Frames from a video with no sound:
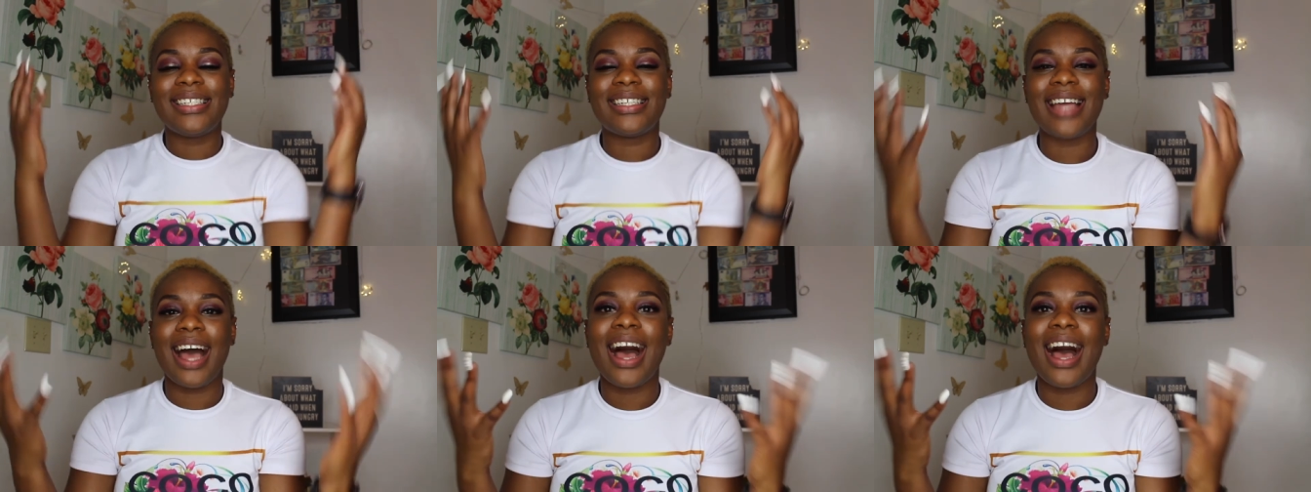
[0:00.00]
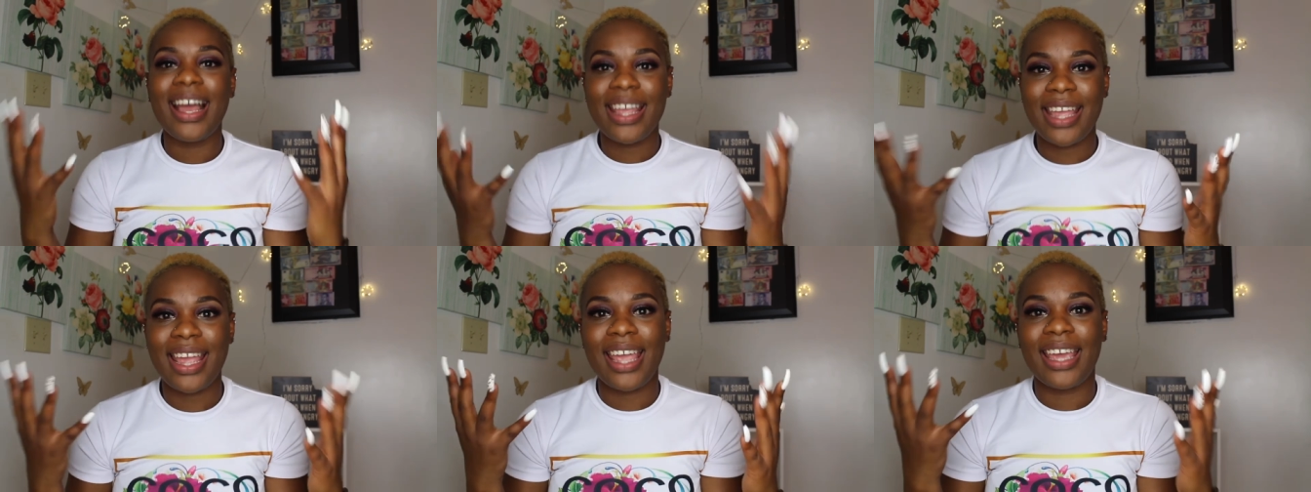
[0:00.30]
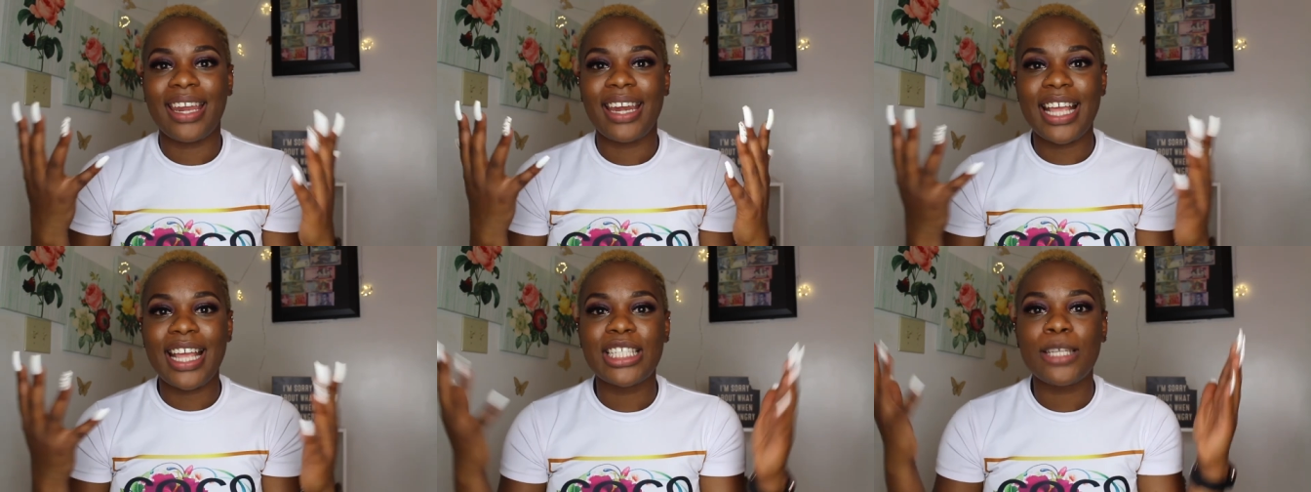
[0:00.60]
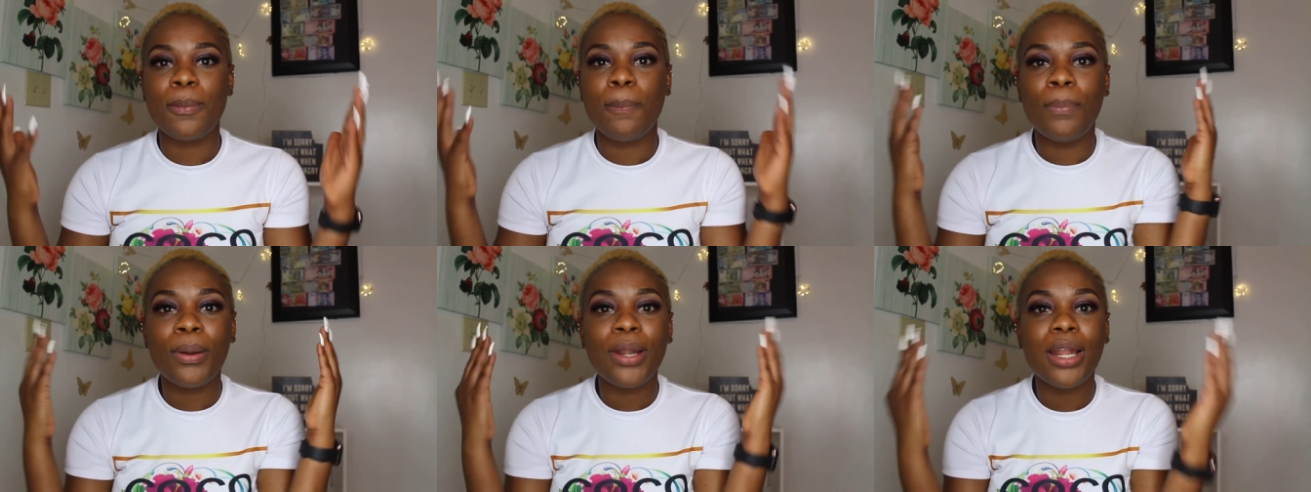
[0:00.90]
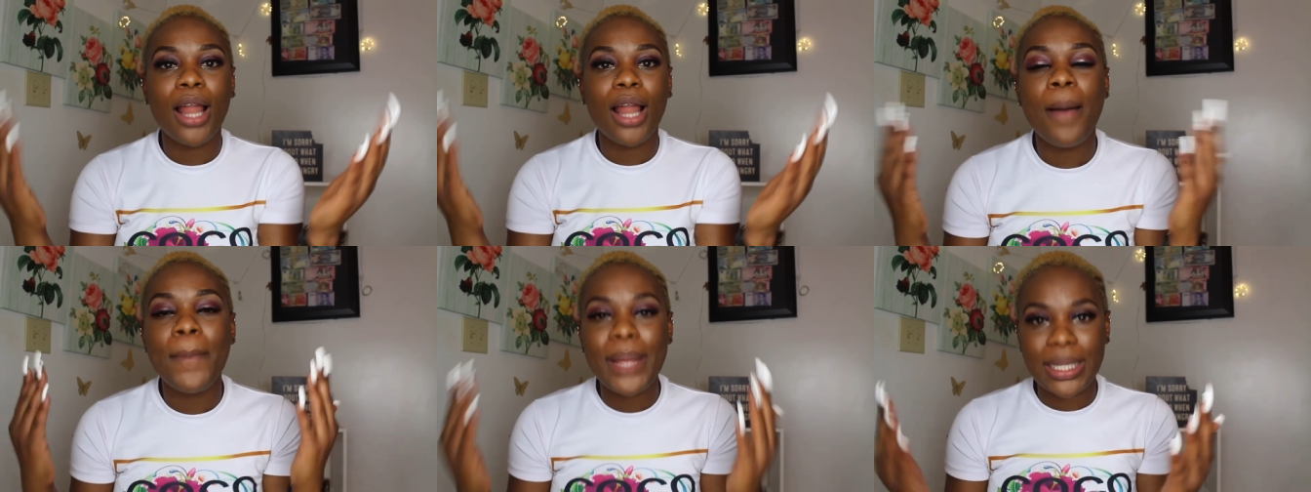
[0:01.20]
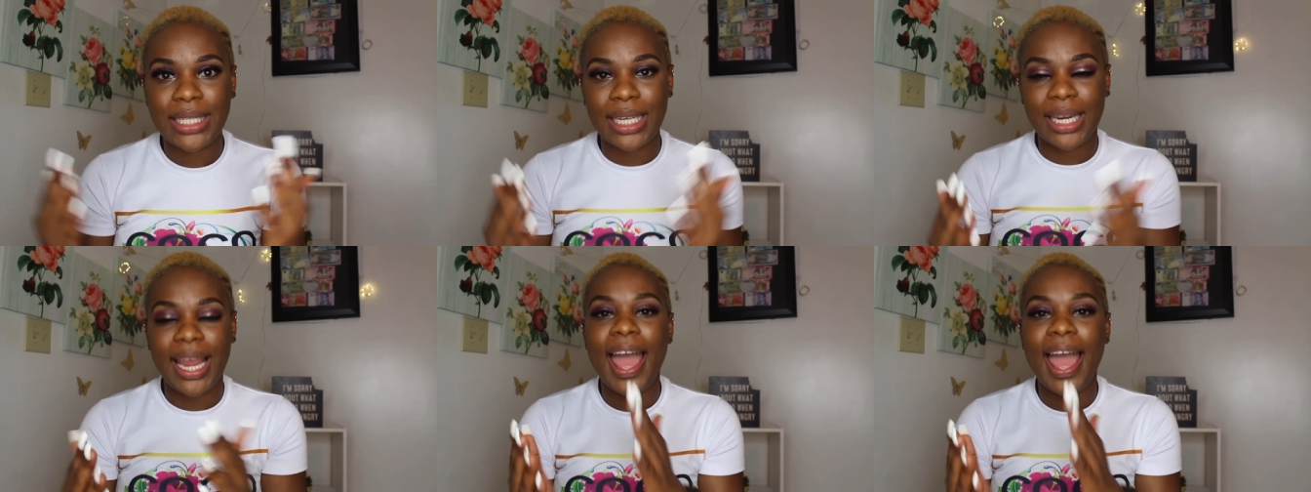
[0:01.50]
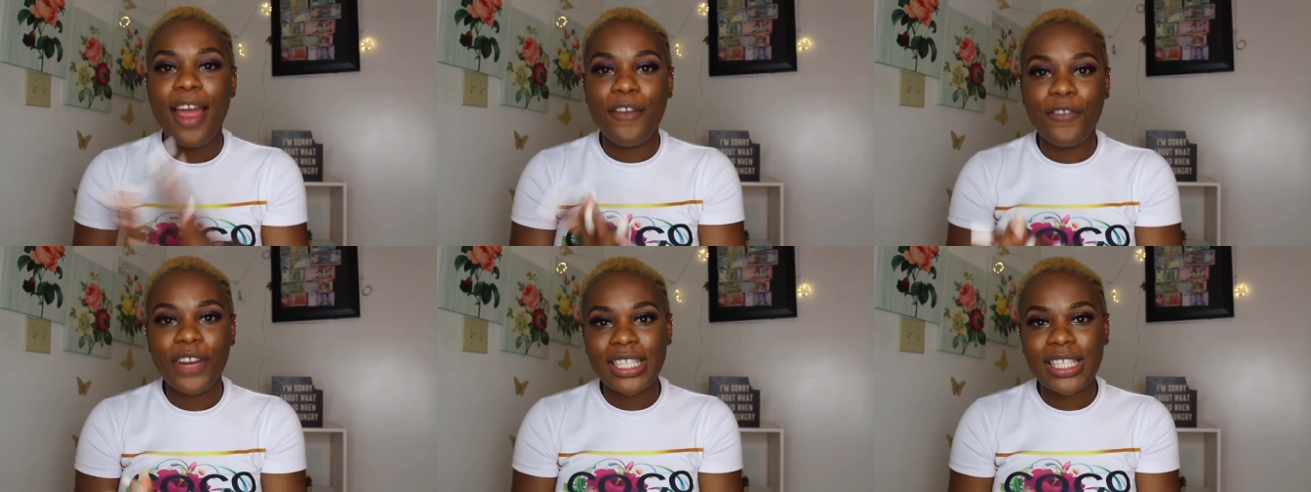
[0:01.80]
dying it's plummeting
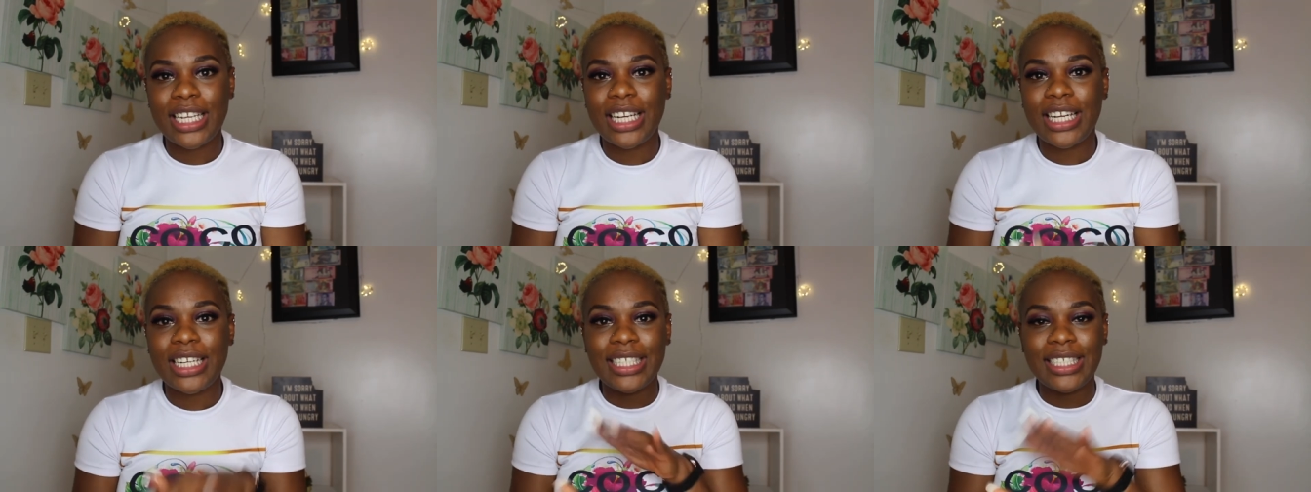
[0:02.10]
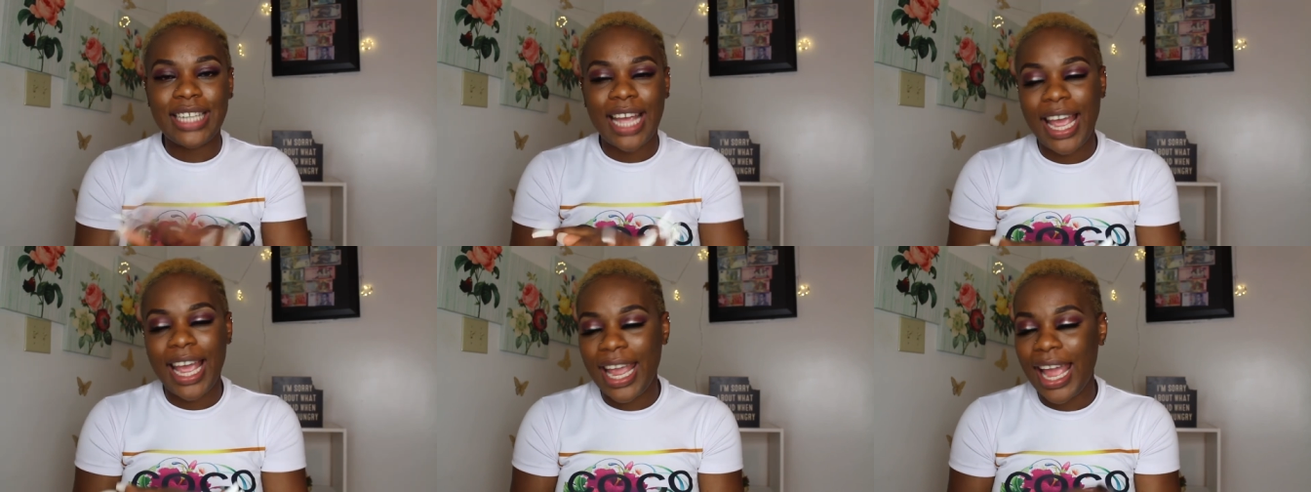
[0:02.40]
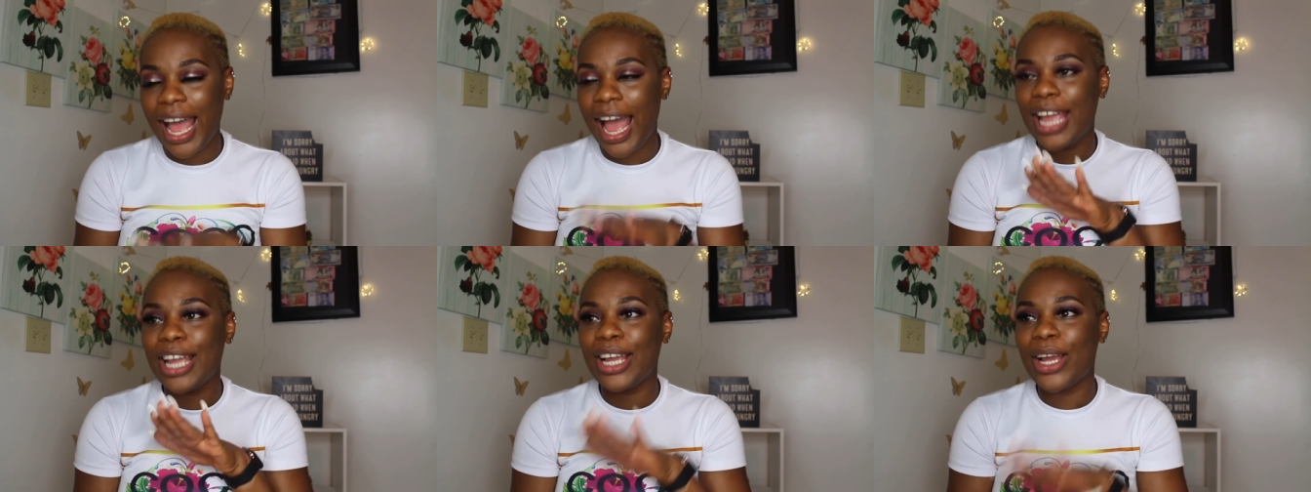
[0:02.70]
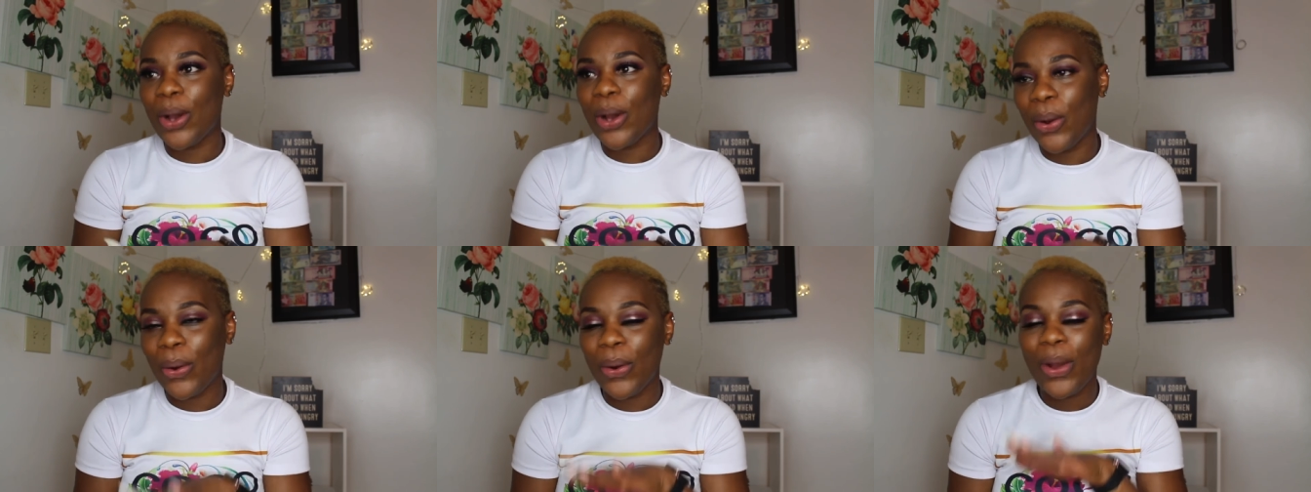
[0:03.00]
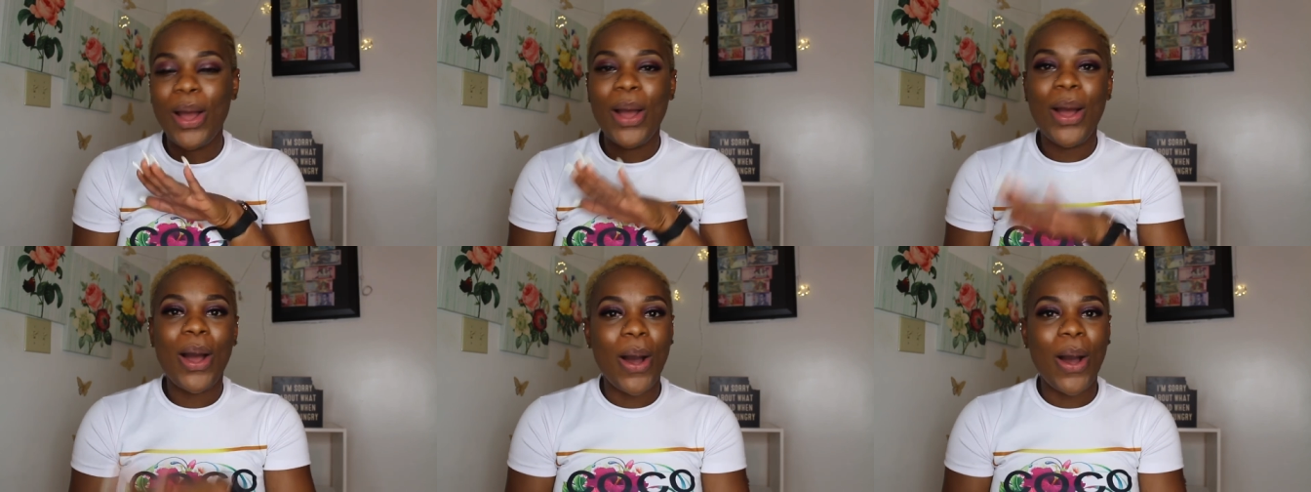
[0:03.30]
every single day i go